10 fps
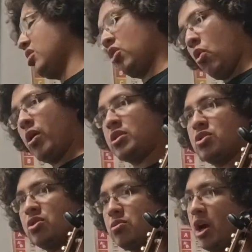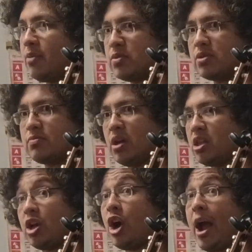then the chorus 2 times,
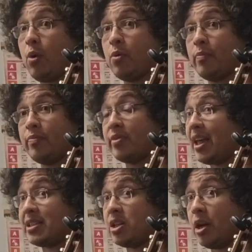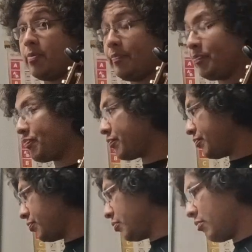and then you're out, and that's done.
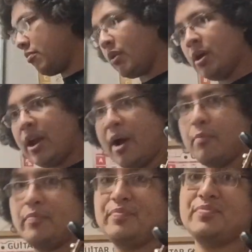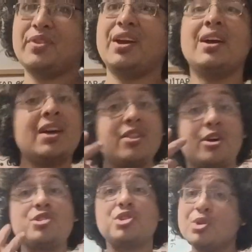Now,
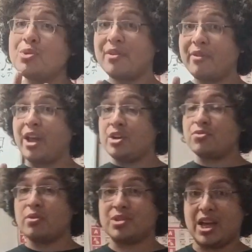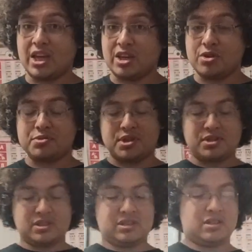there are 2 different intros that he
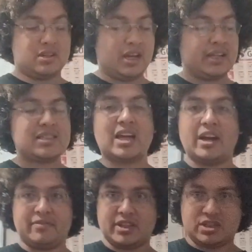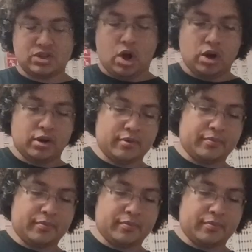uses inside of this song.